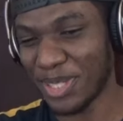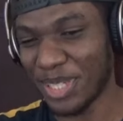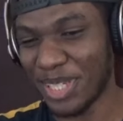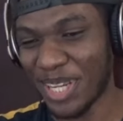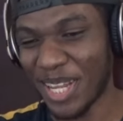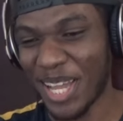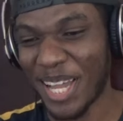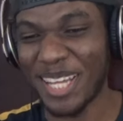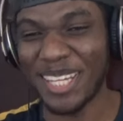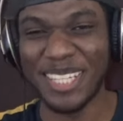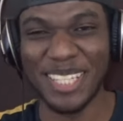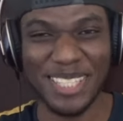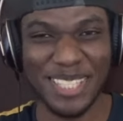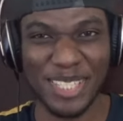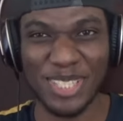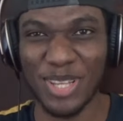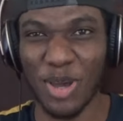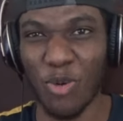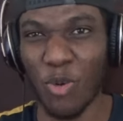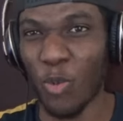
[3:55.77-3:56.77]
Nah, this
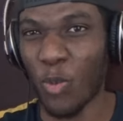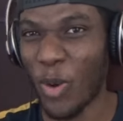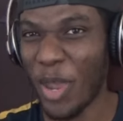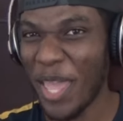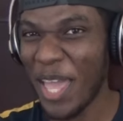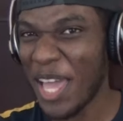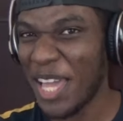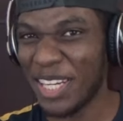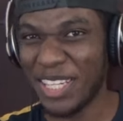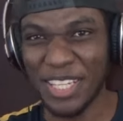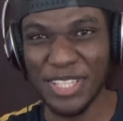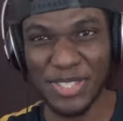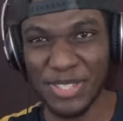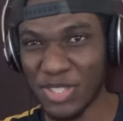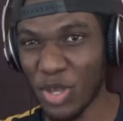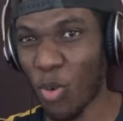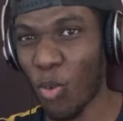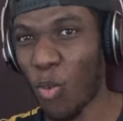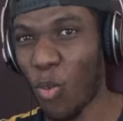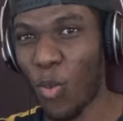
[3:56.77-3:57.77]
is a this is
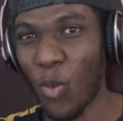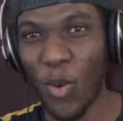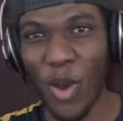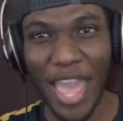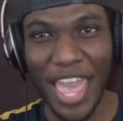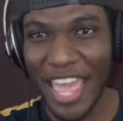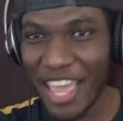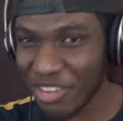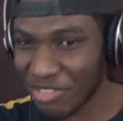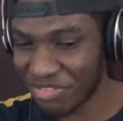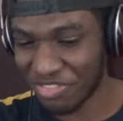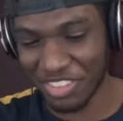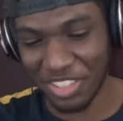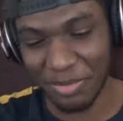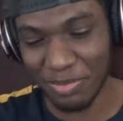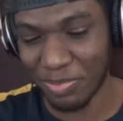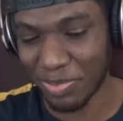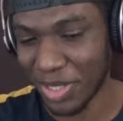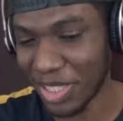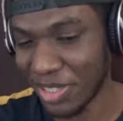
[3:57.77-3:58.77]
a
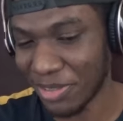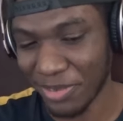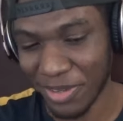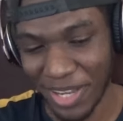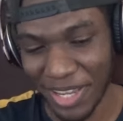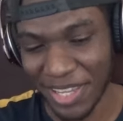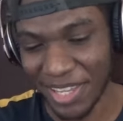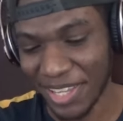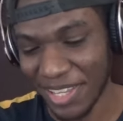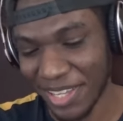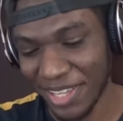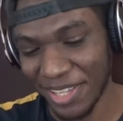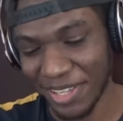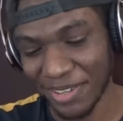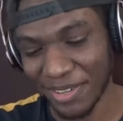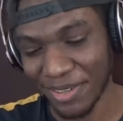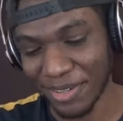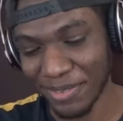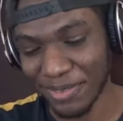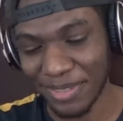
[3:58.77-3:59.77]
wavy beat right here.
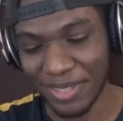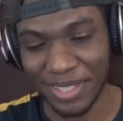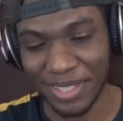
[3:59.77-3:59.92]
Hold